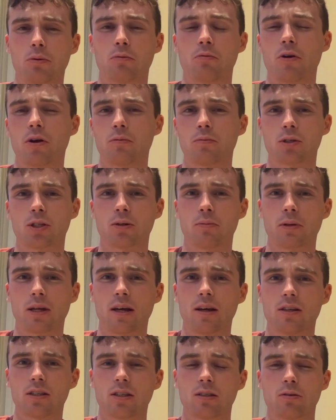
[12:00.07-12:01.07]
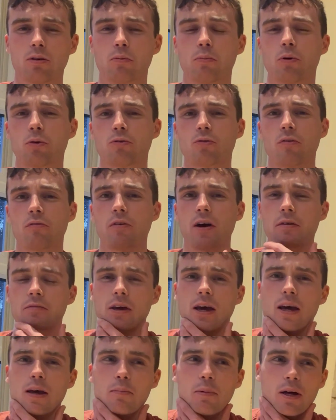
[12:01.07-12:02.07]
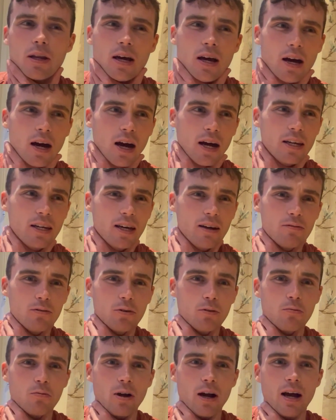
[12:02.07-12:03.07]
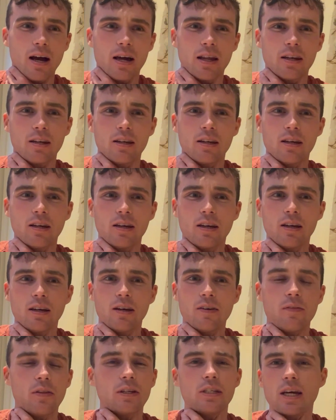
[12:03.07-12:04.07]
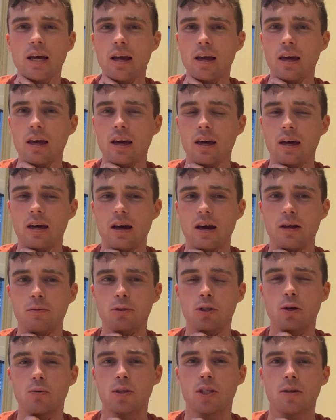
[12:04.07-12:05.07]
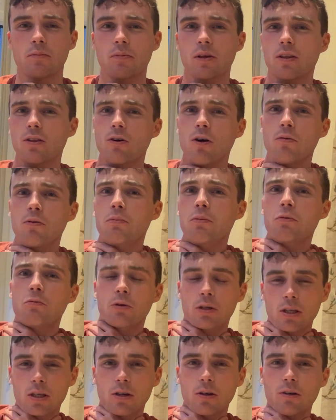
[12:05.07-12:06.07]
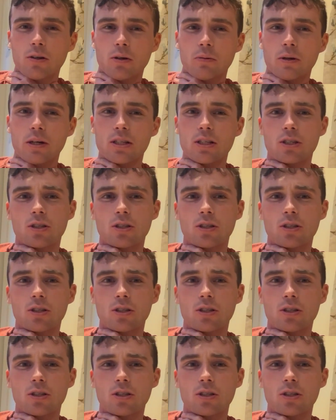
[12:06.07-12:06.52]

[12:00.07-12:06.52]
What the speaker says: would run it with someone else, you'd both run 5K, but I never ran the 10K, and it was always something I thought would be really cool to win.